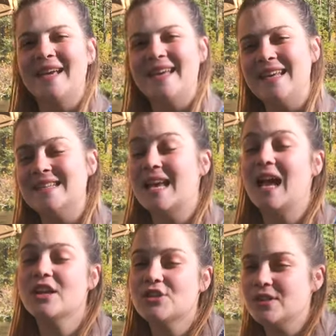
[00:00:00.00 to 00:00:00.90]
is
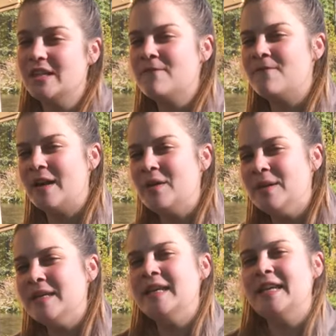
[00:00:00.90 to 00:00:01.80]
actually
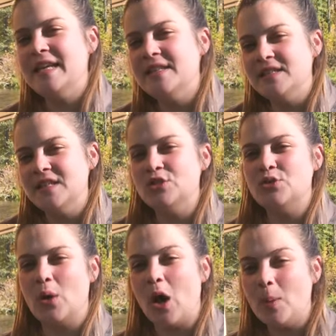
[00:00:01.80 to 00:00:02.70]
very easy
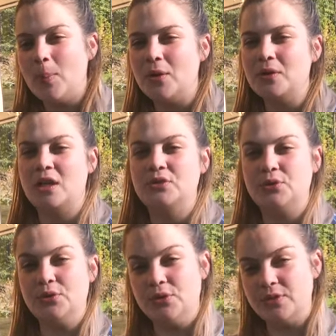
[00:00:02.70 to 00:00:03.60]
to open and
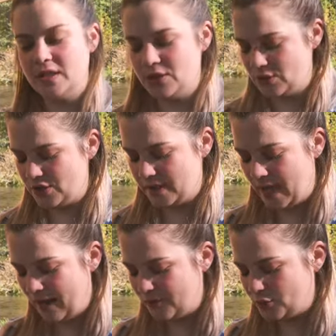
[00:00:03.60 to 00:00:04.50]
to use it. You just
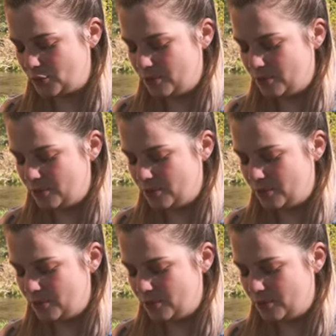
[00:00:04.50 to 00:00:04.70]
have to